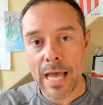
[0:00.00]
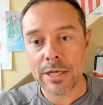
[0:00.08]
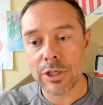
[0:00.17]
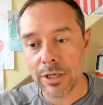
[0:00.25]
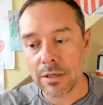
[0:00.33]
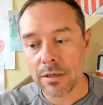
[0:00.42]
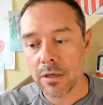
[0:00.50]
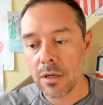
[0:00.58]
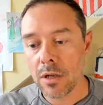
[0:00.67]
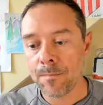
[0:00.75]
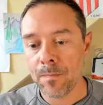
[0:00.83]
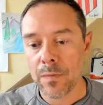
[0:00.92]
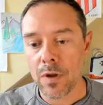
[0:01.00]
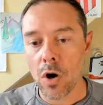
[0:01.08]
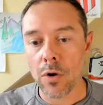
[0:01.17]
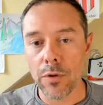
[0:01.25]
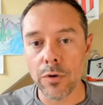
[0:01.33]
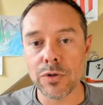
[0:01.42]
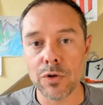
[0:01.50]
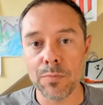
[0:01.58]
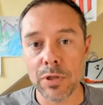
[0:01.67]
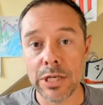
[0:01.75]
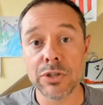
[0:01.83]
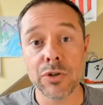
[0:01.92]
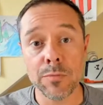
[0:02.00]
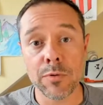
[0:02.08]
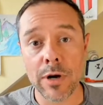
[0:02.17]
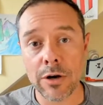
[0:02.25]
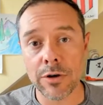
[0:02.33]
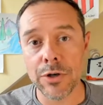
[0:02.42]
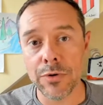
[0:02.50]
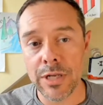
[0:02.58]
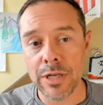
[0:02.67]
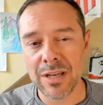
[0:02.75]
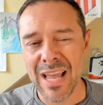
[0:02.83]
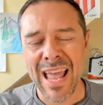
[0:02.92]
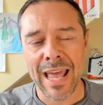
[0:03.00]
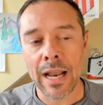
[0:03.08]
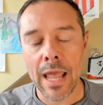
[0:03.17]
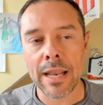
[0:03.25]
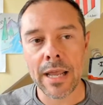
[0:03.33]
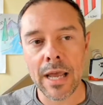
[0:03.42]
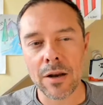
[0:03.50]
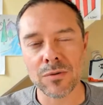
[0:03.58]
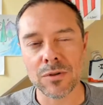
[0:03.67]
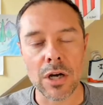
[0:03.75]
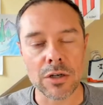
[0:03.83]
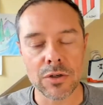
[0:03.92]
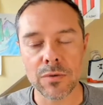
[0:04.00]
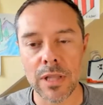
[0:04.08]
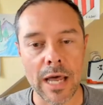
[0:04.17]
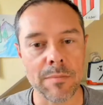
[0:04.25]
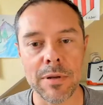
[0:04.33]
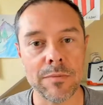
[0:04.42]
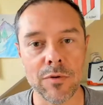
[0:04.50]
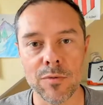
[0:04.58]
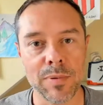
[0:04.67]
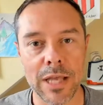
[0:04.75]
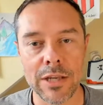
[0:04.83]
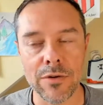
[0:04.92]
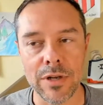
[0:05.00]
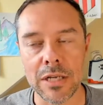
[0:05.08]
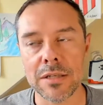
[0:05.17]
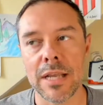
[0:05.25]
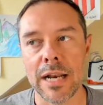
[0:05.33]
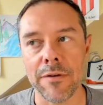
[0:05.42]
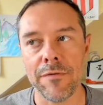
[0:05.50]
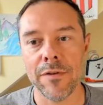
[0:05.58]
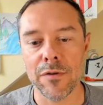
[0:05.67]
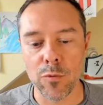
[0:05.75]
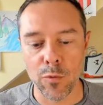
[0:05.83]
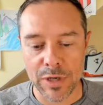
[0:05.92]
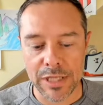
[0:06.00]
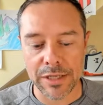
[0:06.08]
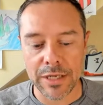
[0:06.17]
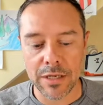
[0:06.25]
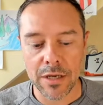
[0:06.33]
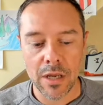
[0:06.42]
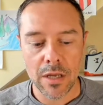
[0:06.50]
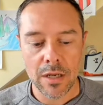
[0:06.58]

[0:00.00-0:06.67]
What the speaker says: passionate, are those who play super rare and unique. And I don't talk to a lot of people who play uniques, and I feel really